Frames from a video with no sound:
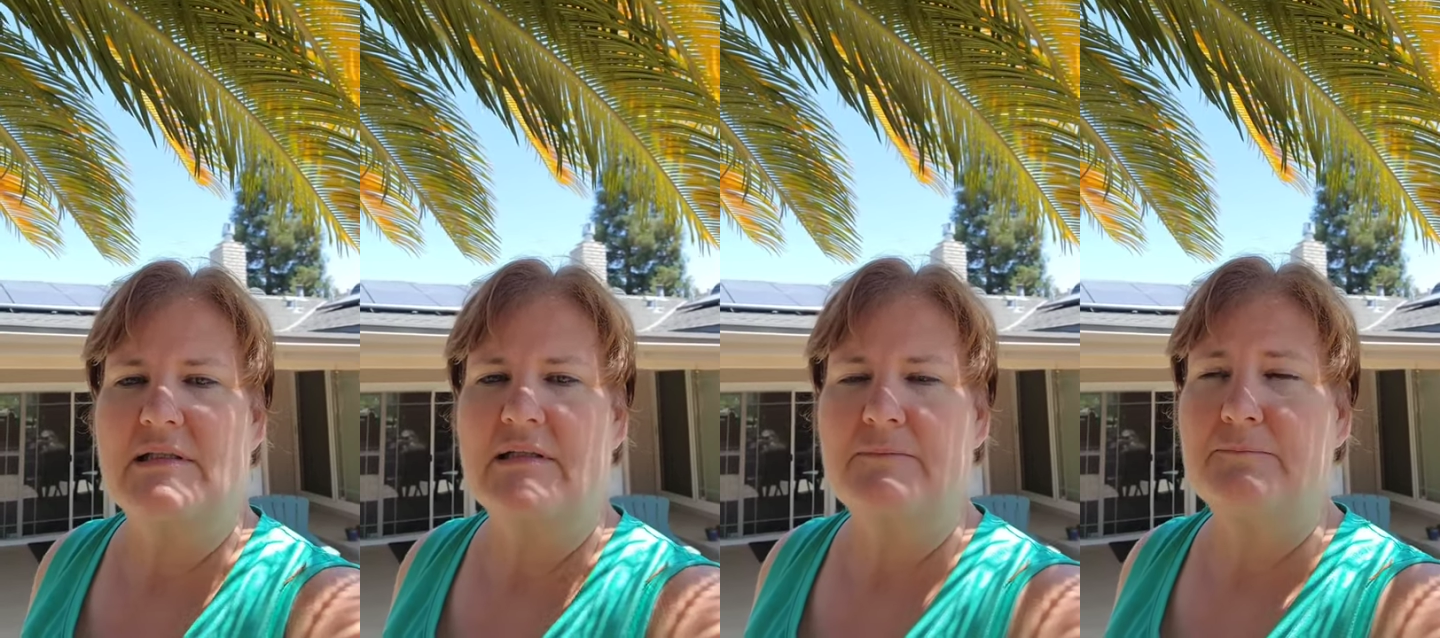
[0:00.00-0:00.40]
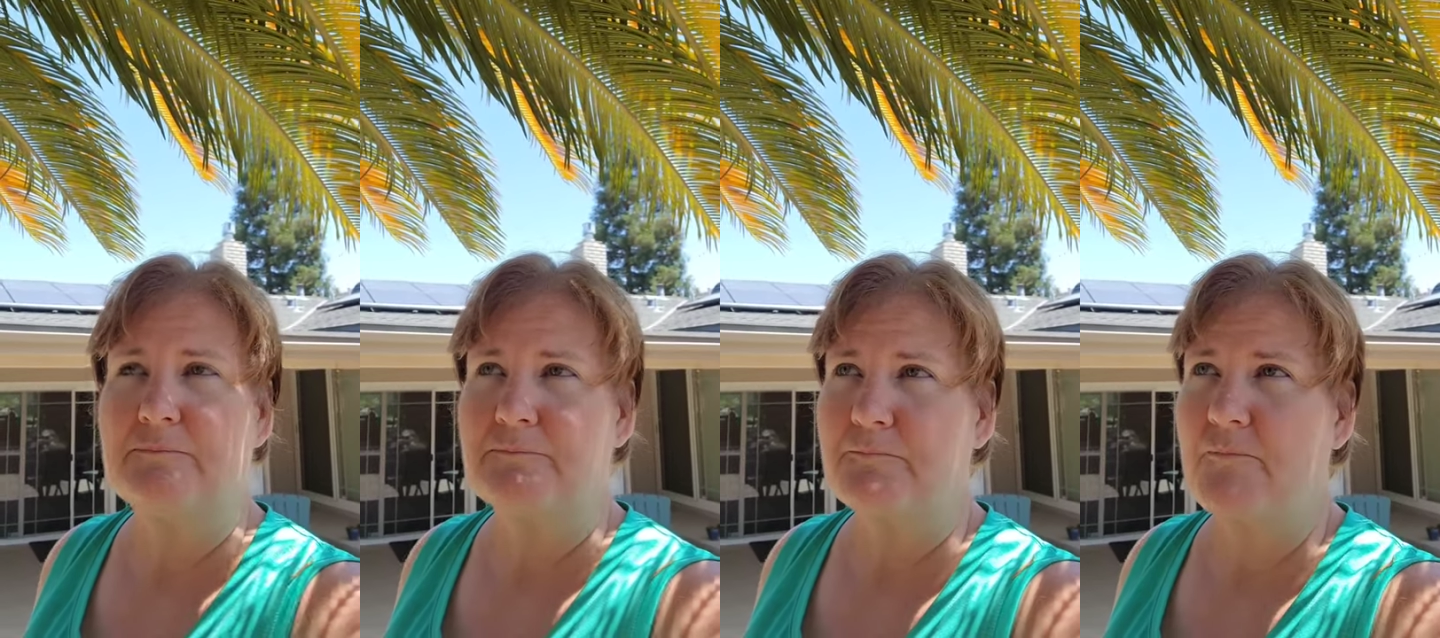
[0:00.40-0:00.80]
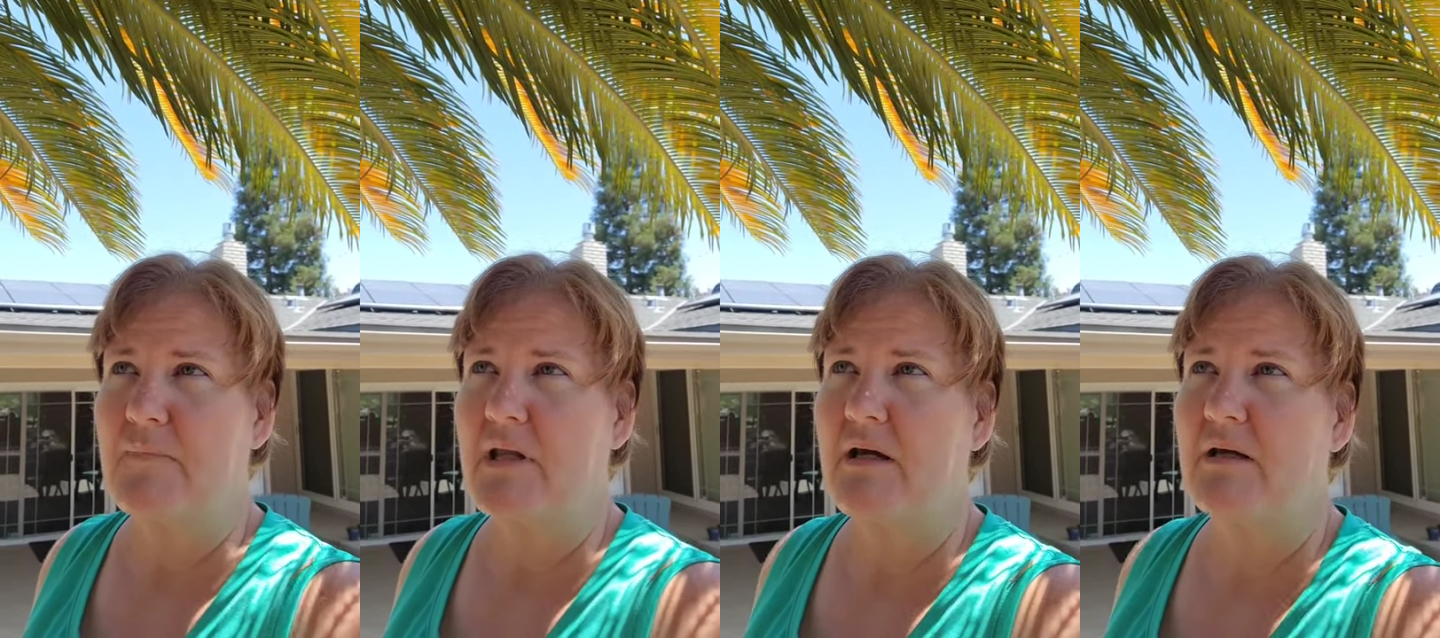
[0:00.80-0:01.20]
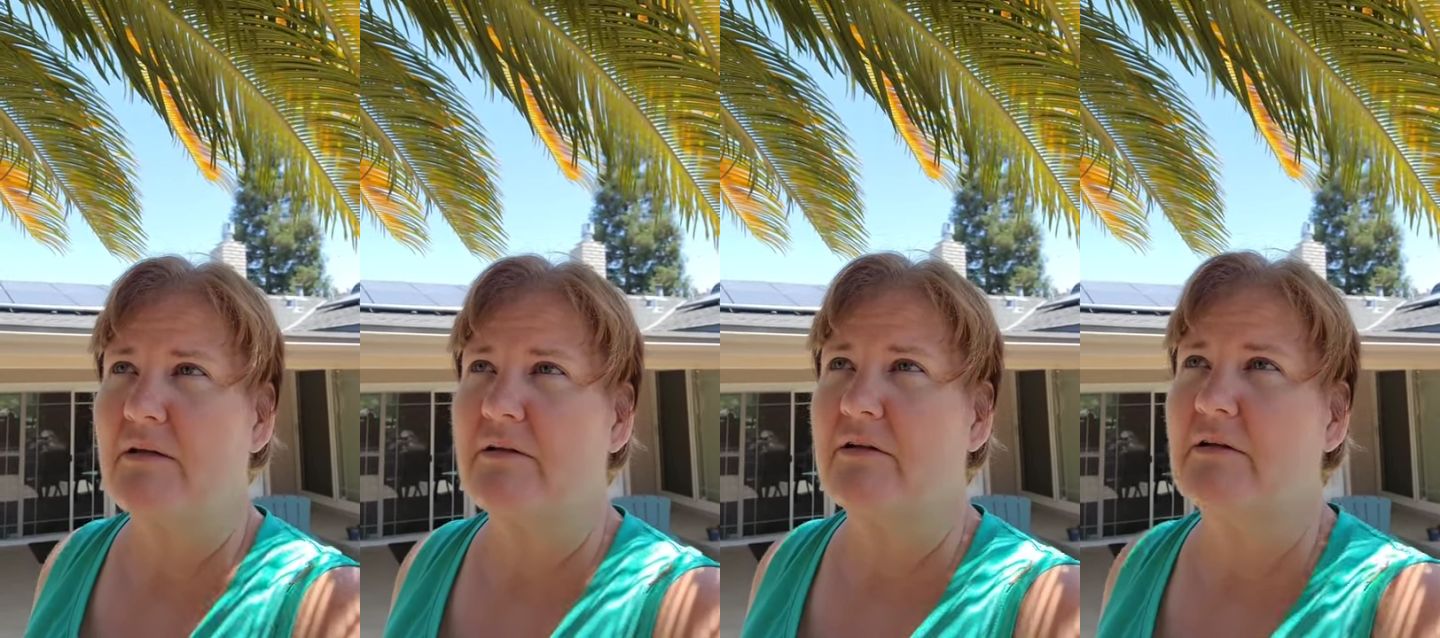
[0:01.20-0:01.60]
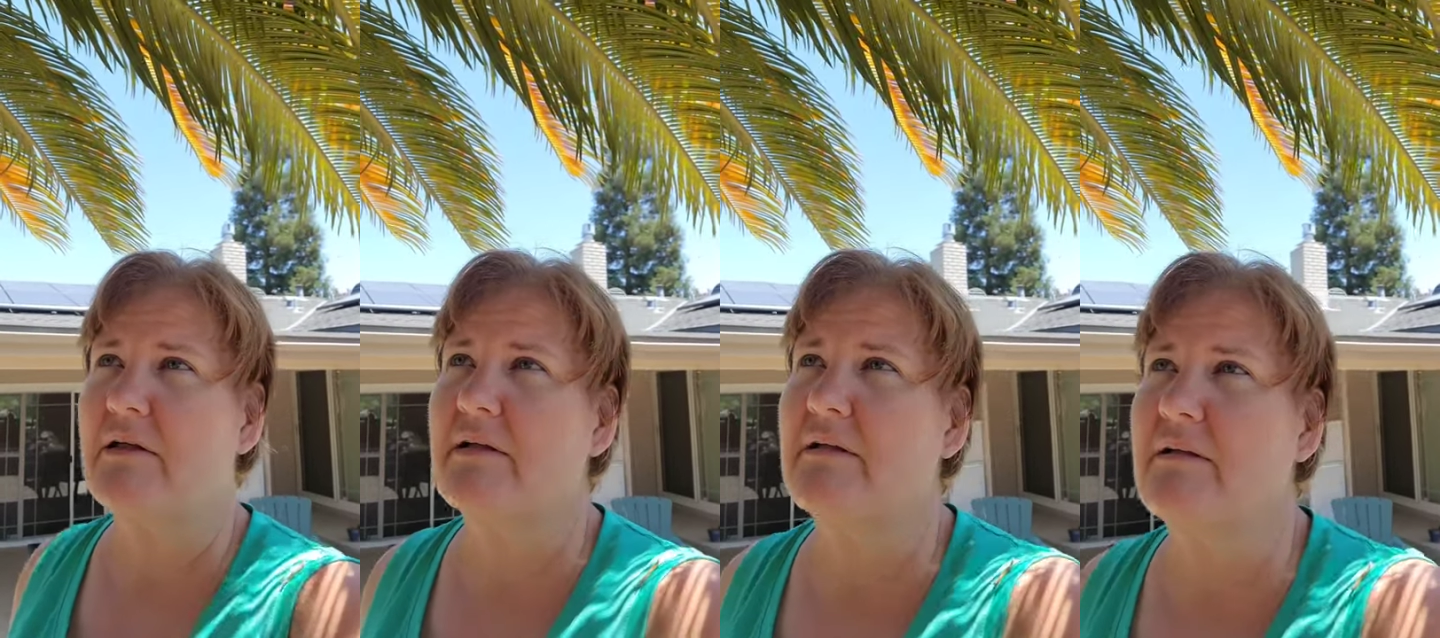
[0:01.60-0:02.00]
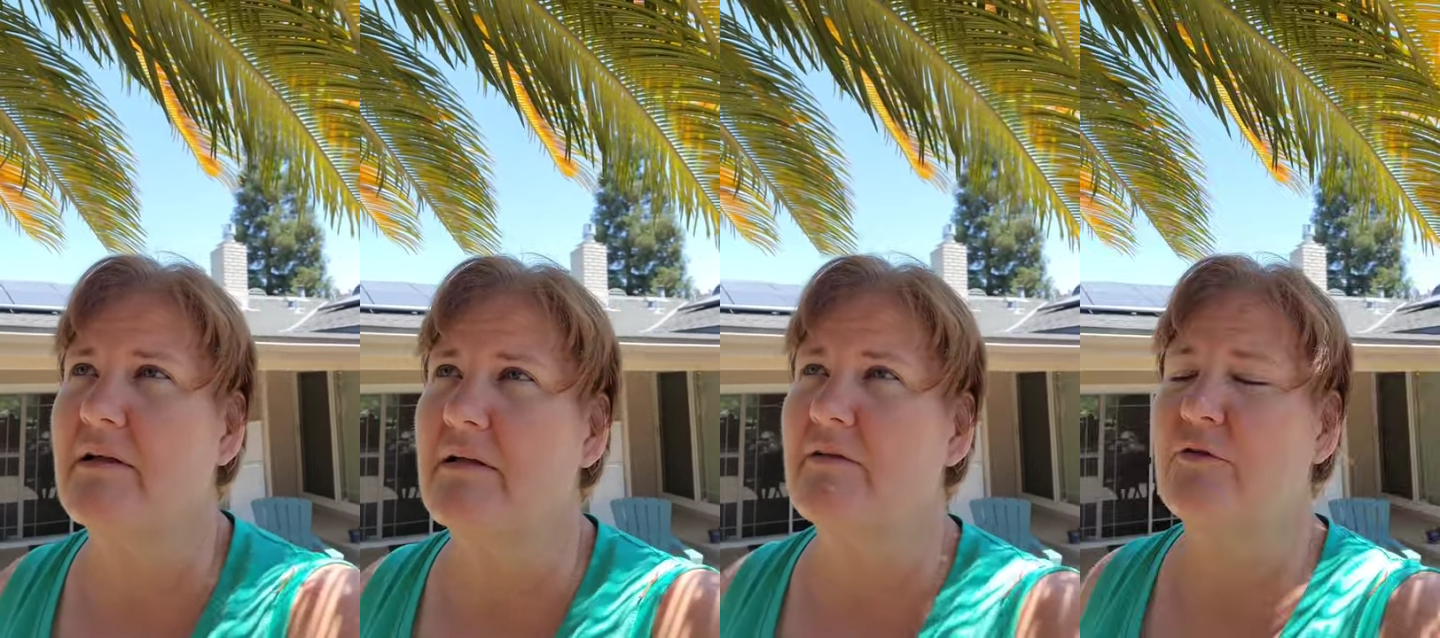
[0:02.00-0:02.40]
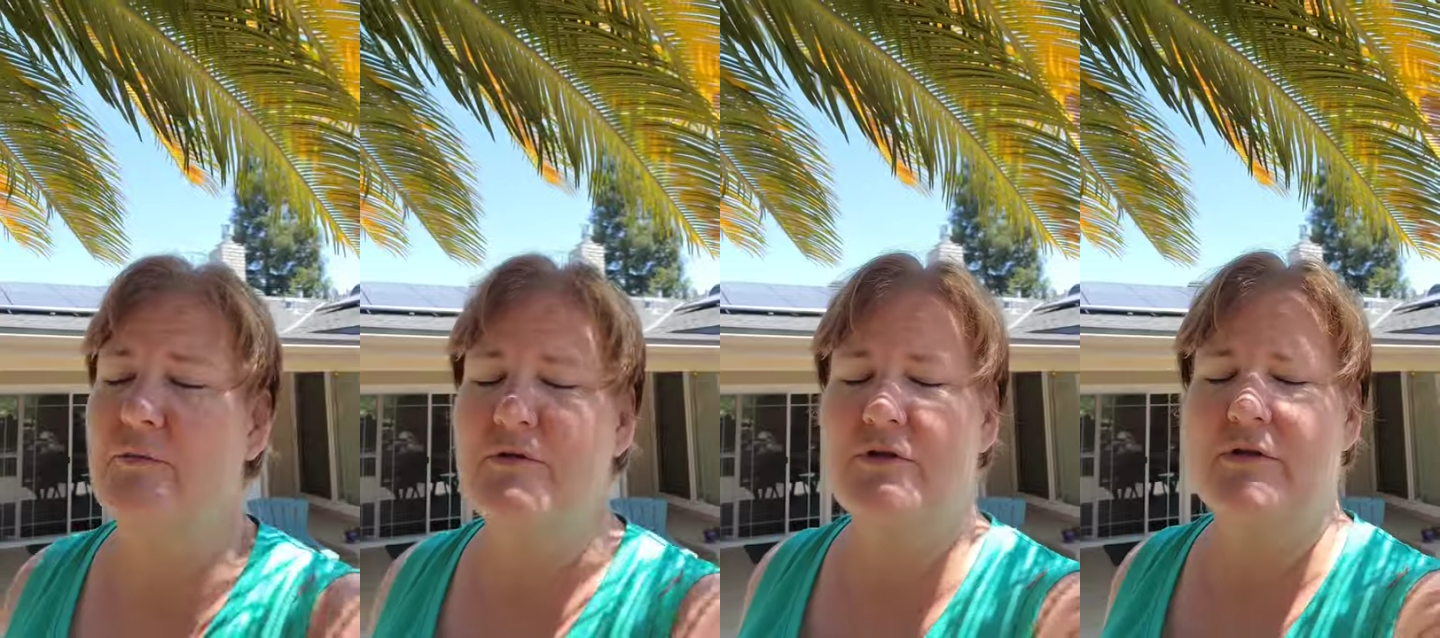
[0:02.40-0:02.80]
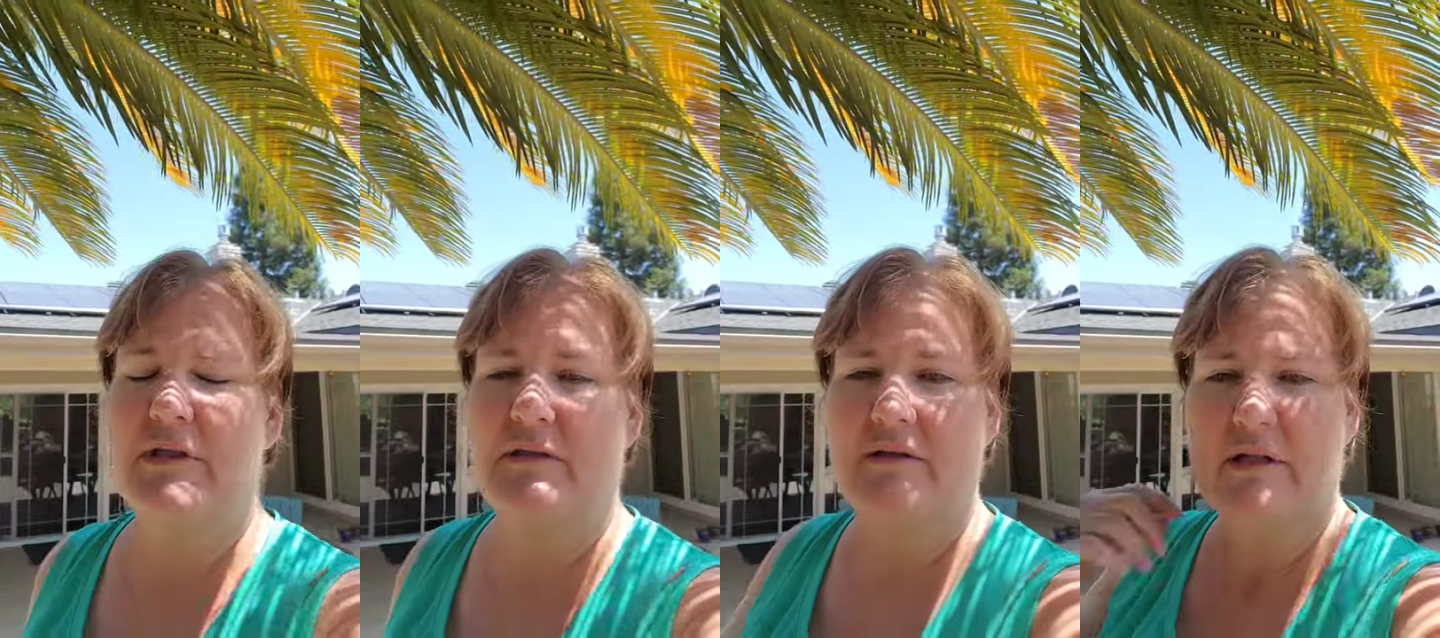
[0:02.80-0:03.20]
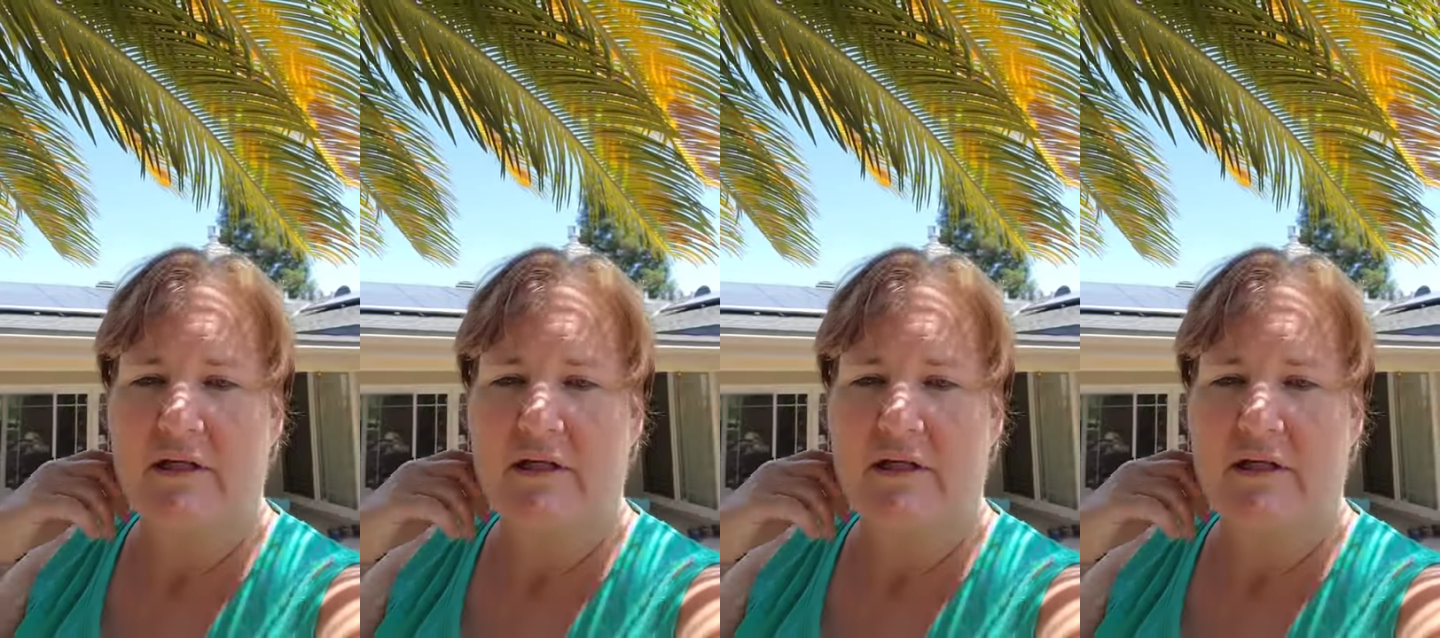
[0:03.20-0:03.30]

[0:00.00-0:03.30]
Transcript: And uh, there, uh, scripture in